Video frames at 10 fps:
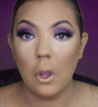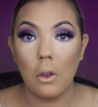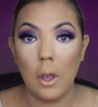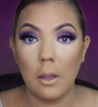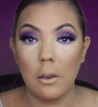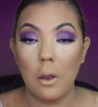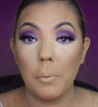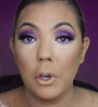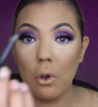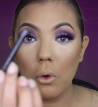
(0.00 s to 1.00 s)
Okay, now I'm
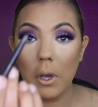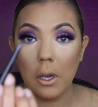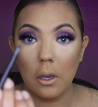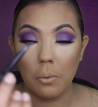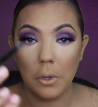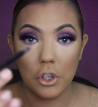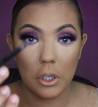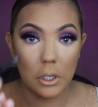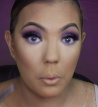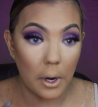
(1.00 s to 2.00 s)
going to go in with
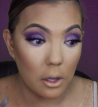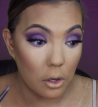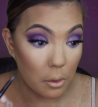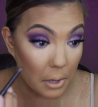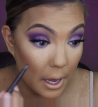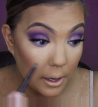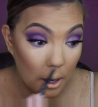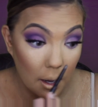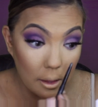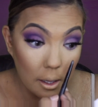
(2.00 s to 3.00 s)
just a regular black
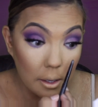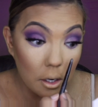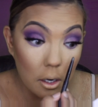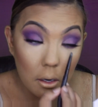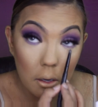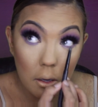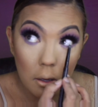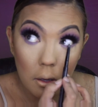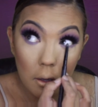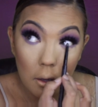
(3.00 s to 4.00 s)
eyeliner
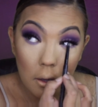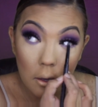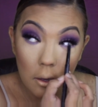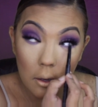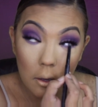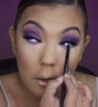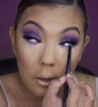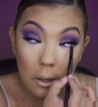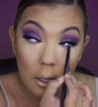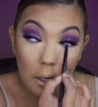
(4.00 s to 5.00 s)

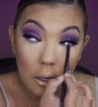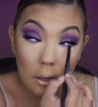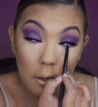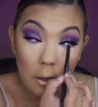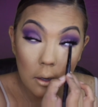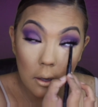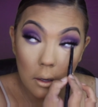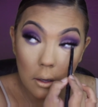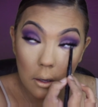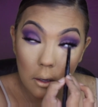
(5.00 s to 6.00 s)
and
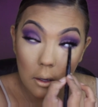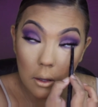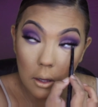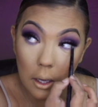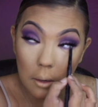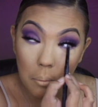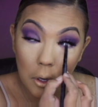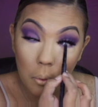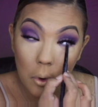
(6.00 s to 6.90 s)
line my